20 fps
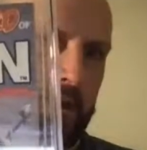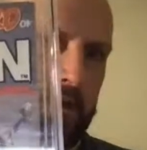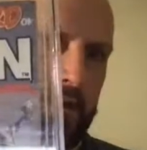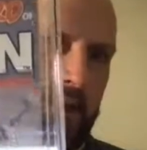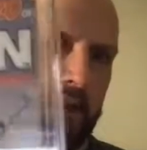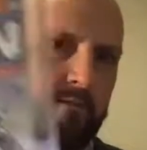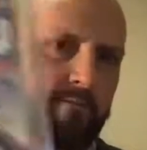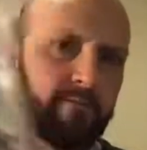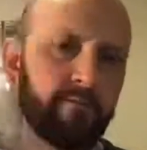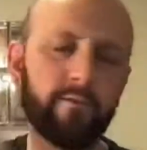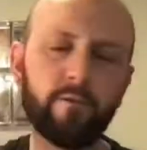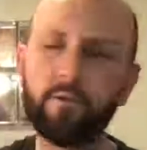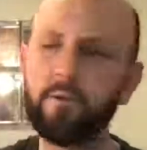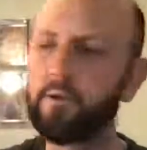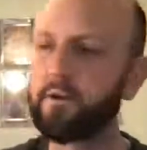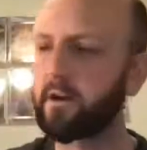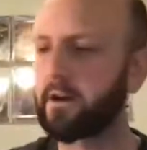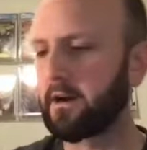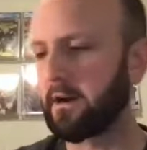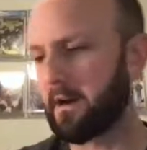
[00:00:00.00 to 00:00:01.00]

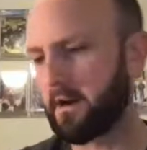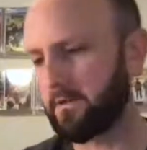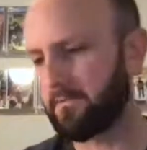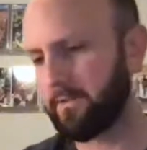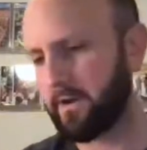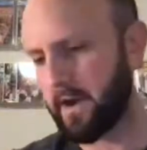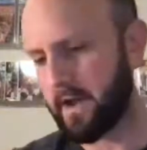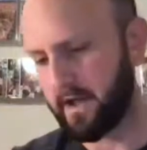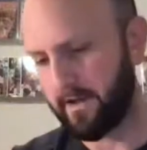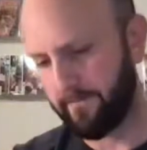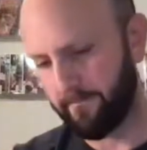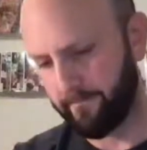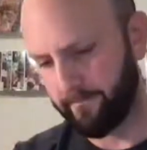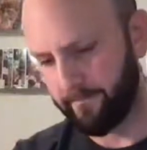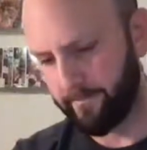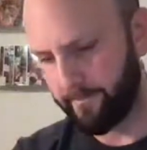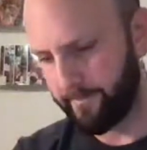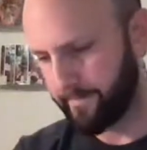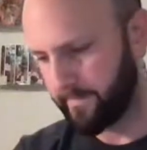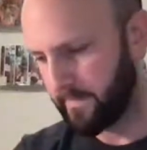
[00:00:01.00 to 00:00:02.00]
9.4. All right.
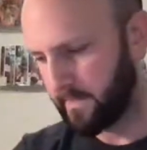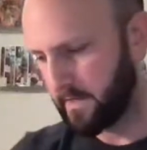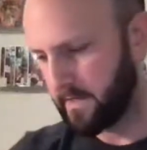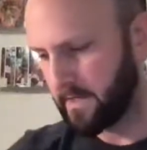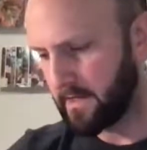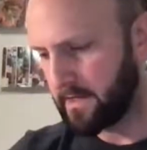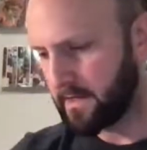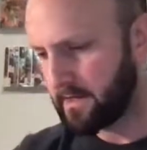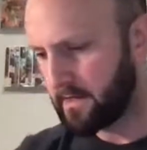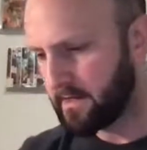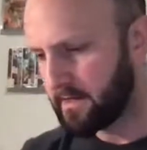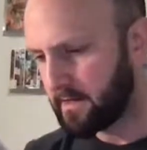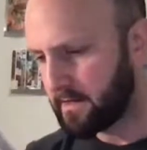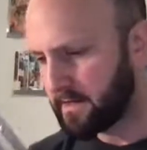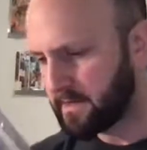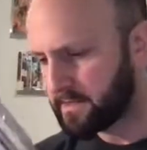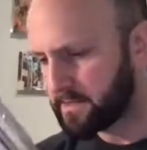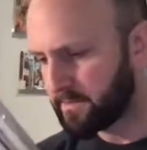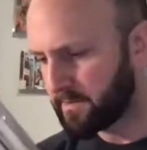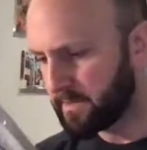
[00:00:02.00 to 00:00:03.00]

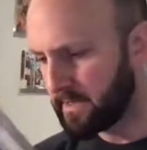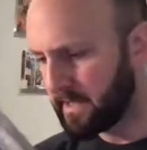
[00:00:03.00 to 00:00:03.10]
So